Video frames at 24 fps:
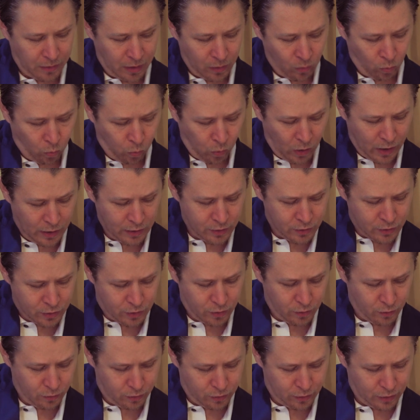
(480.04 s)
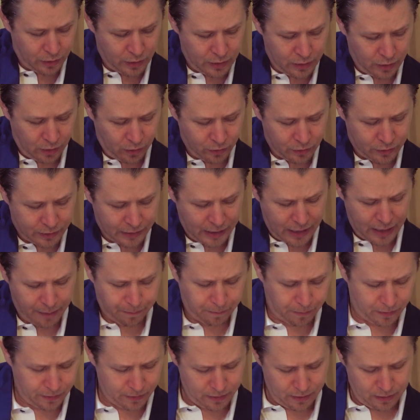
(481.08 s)
my 1, 2, 3 notes
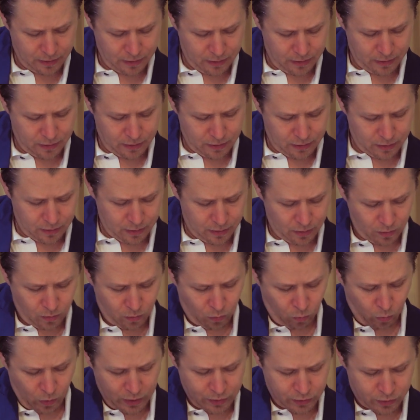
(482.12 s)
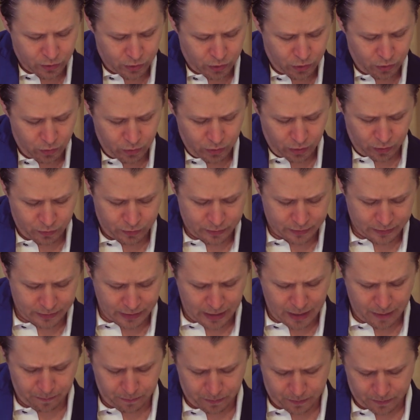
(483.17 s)
gap, 1, 2 notes
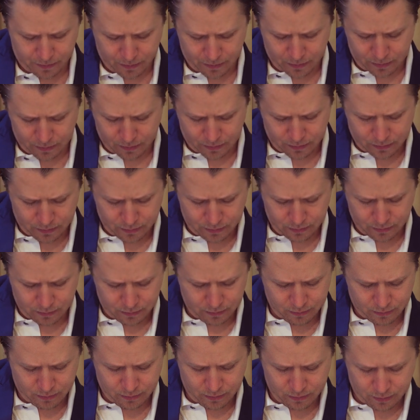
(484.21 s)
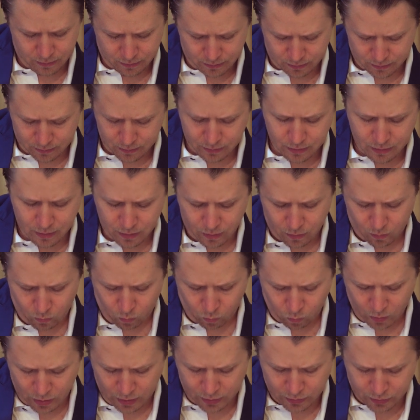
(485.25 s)
gap,
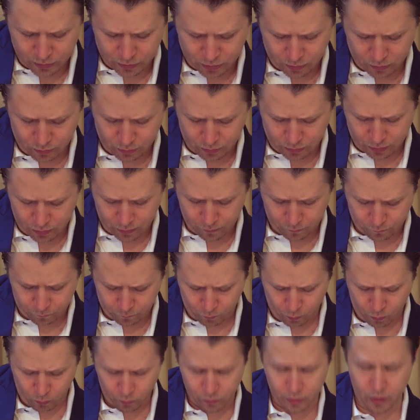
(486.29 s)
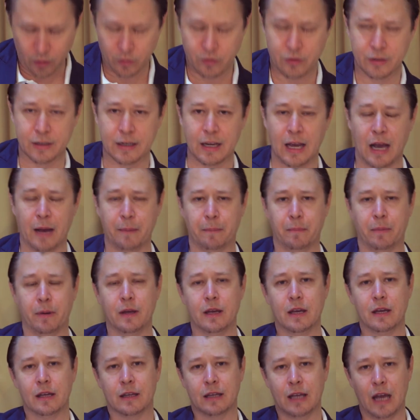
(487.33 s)
1, 2, 3, 4 notes gap,
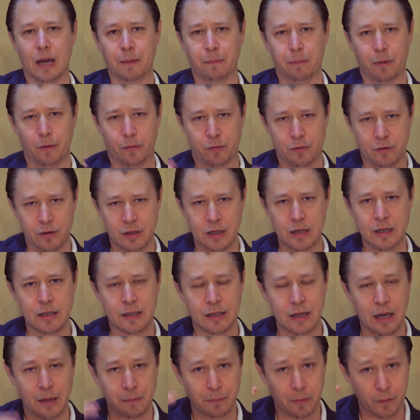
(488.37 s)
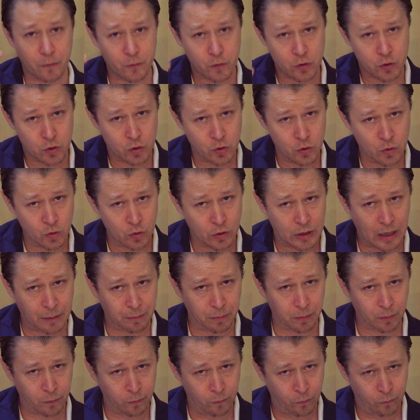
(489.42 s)
gap of 3, gap of 2,
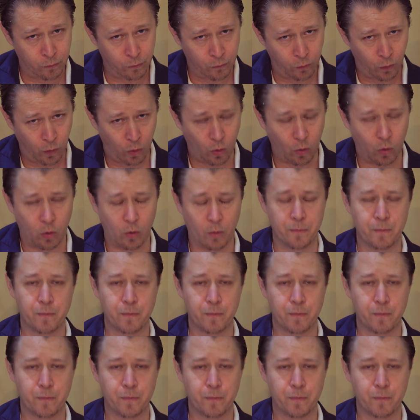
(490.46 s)
gap of 4.